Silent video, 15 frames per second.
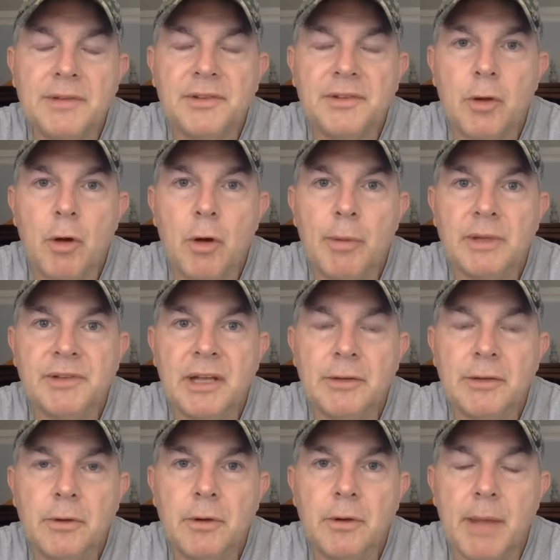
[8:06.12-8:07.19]
prices go up, what
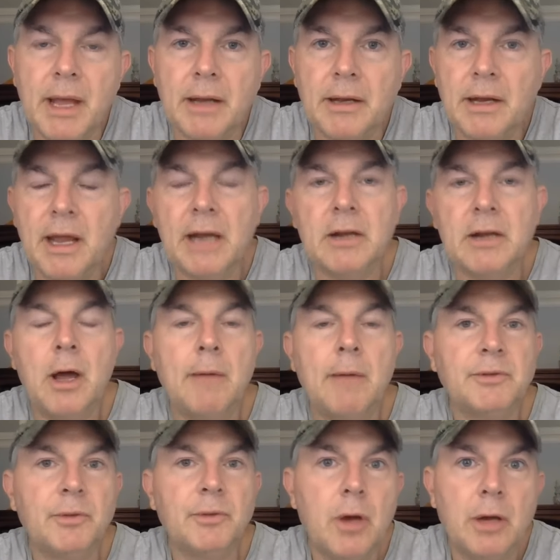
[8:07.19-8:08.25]
does that do to demand? In
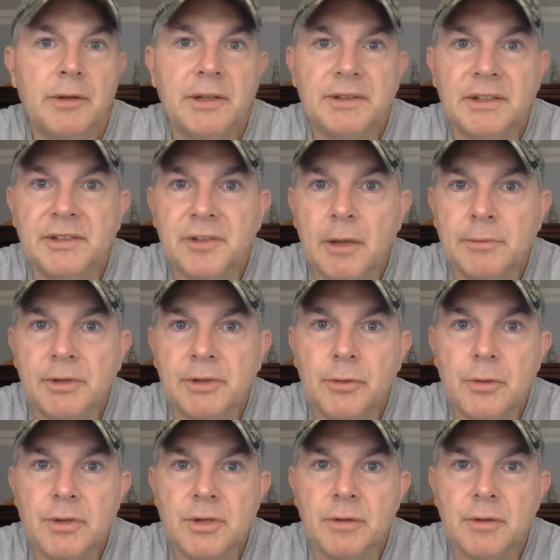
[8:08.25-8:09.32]
economics, we call this the
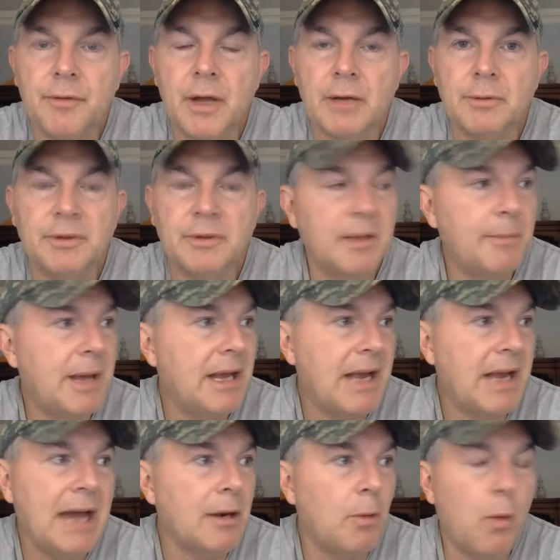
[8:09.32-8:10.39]
substitution effect. We say,
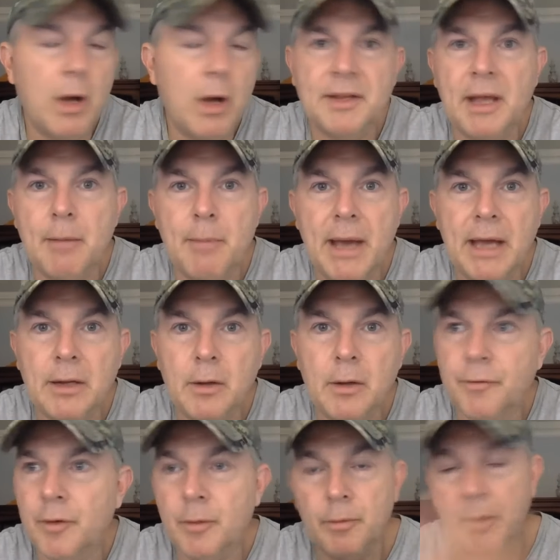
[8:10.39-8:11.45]
man, I don't want that
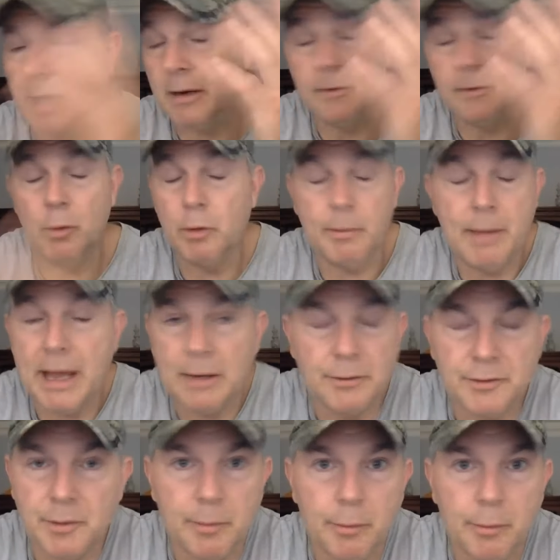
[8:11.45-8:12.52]
mango from, I don't even know where
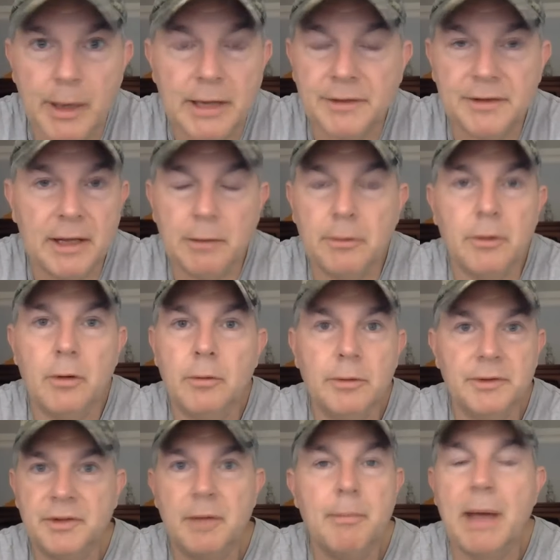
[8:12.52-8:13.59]
mangoes are raised. I don't
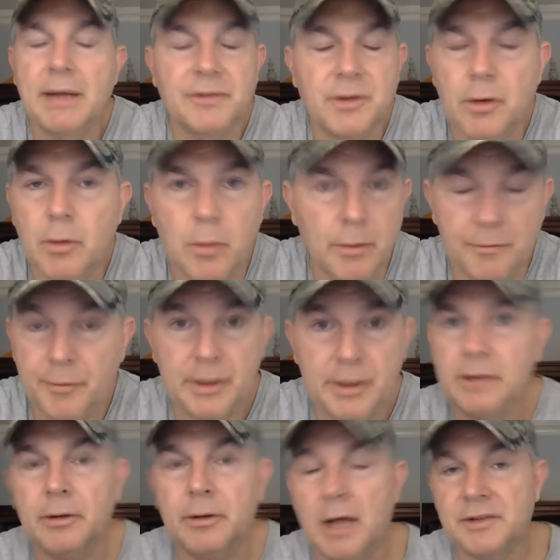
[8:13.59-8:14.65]
know. We'll say Mexico or
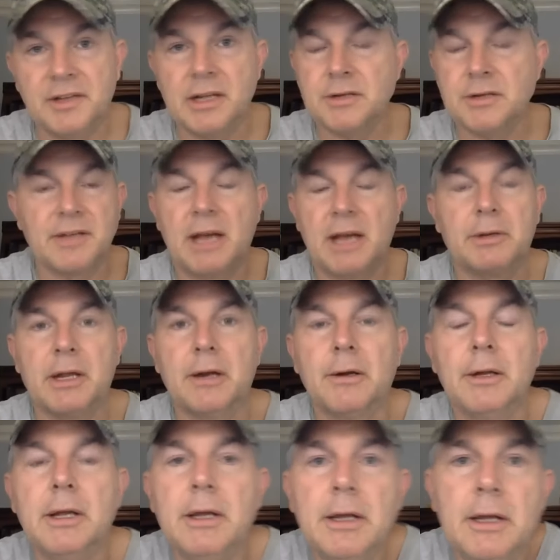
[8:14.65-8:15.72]
freaking Los Angeles. I don't
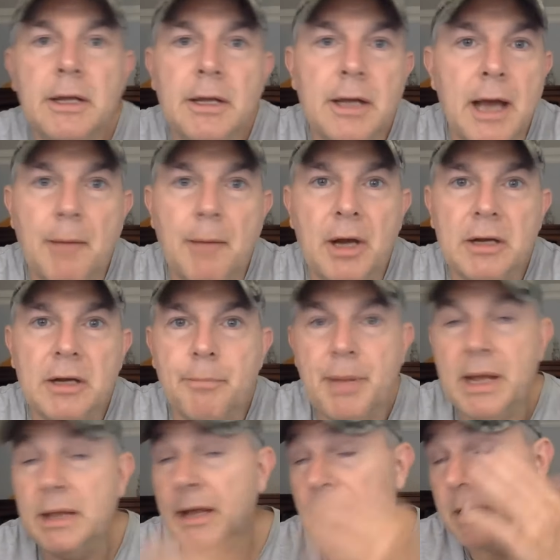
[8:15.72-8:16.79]
care. I'm not
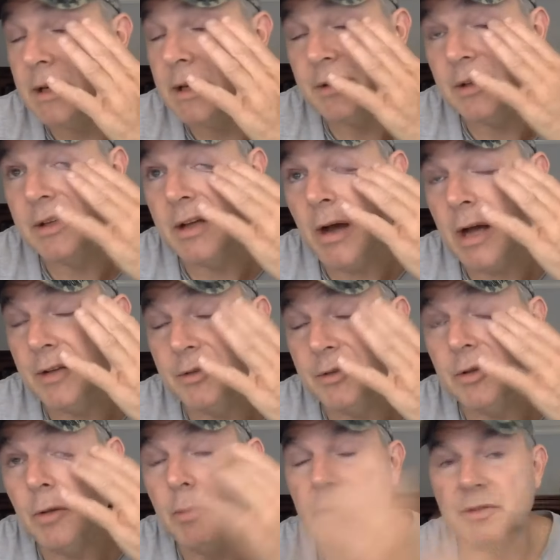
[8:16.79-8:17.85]
going to pay that because it
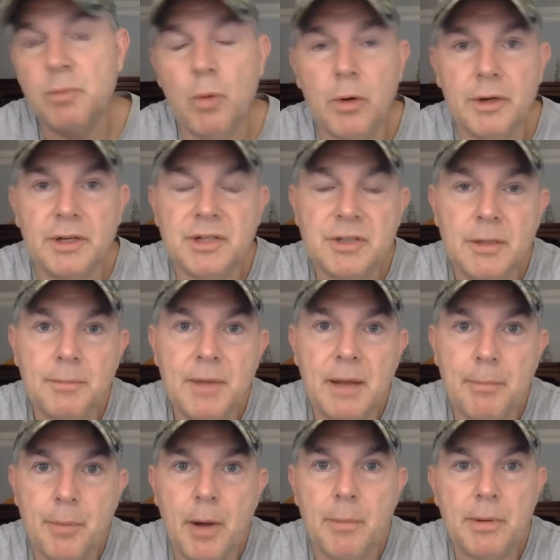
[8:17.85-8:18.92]
costs so much more to
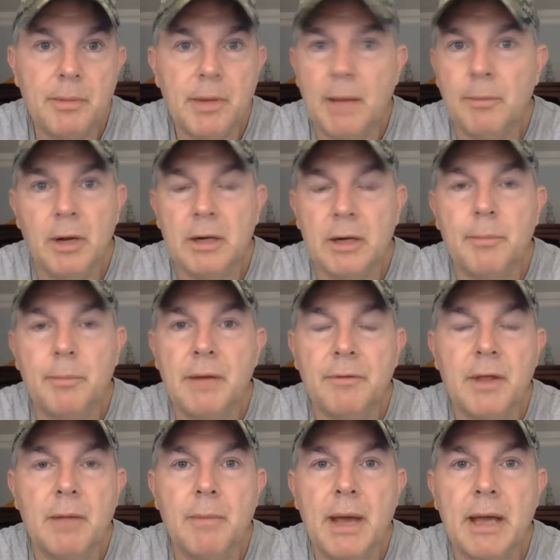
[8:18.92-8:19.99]
ship that puppy to me. I'm not going
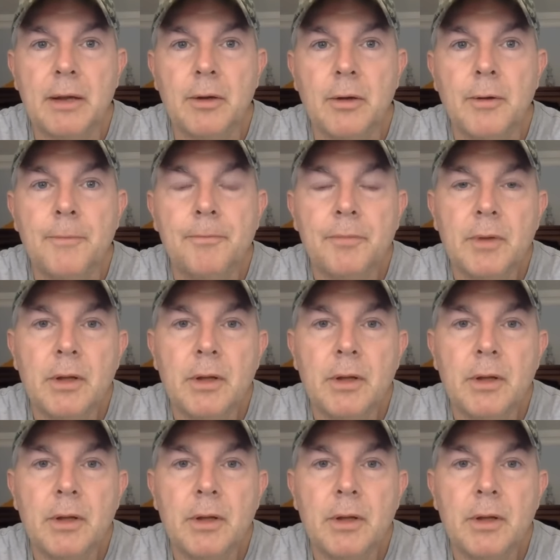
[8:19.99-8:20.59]
to pay for that mango.